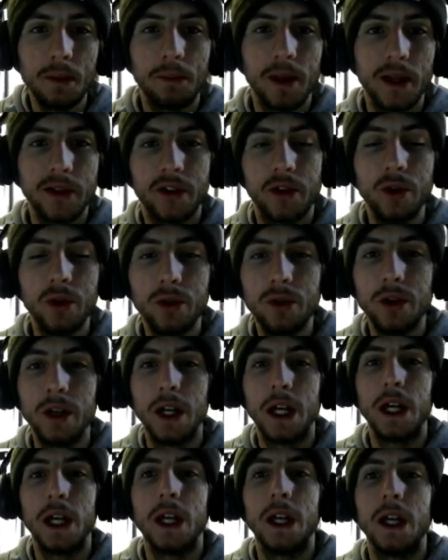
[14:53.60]
but 2,
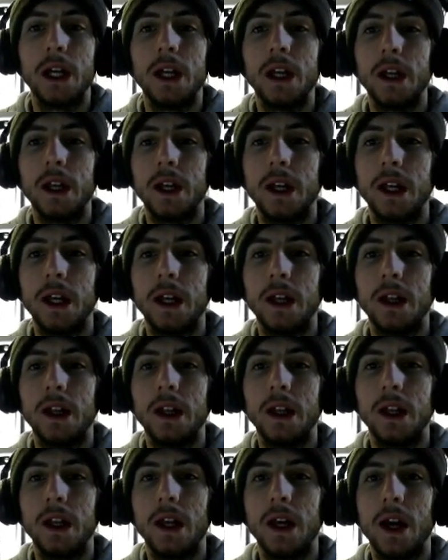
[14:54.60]

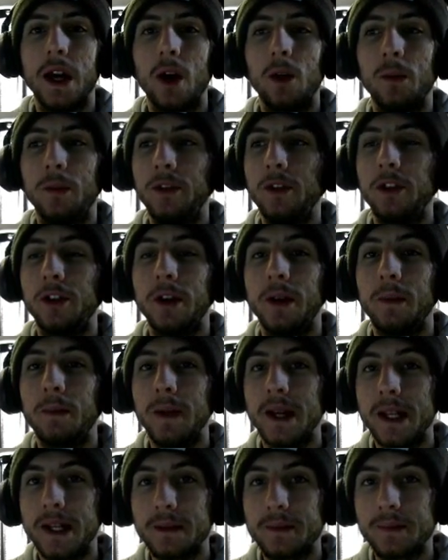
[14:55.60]
it helps you
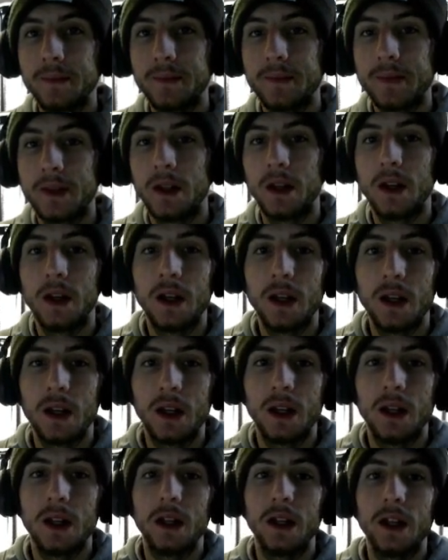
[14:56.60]
commit.
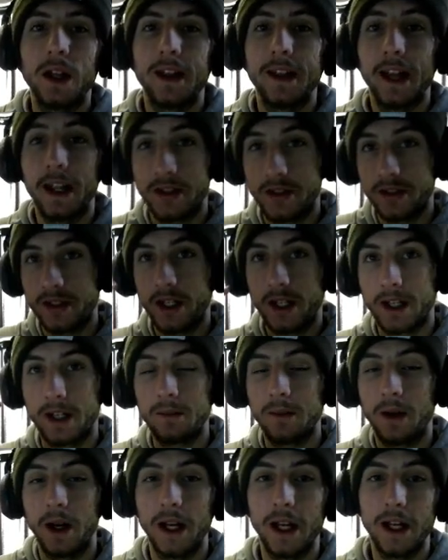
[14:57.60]
And that's stuck
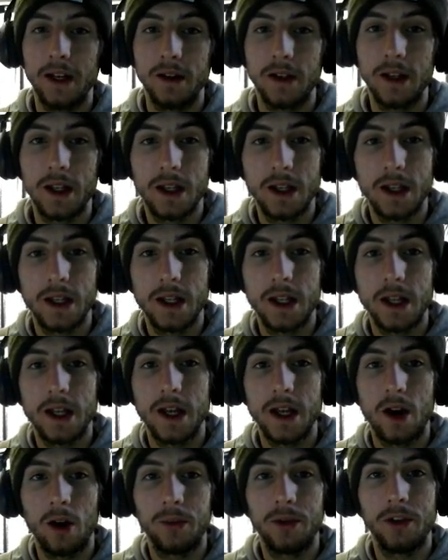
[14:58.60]
in my head.
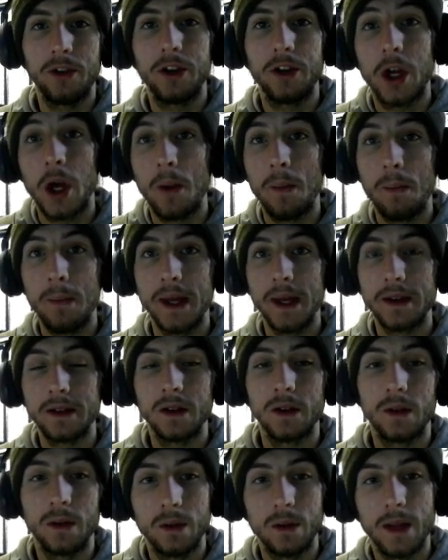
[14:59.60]
It helps you commit.
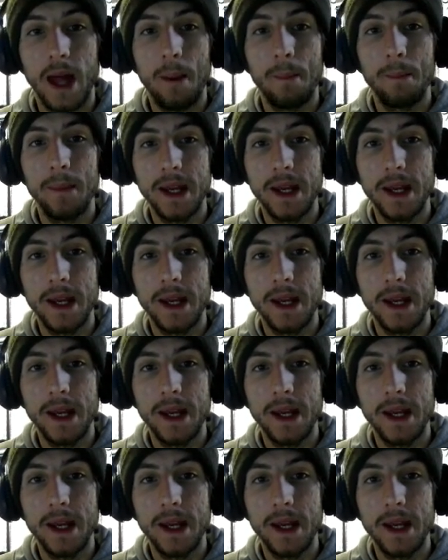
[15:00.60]
That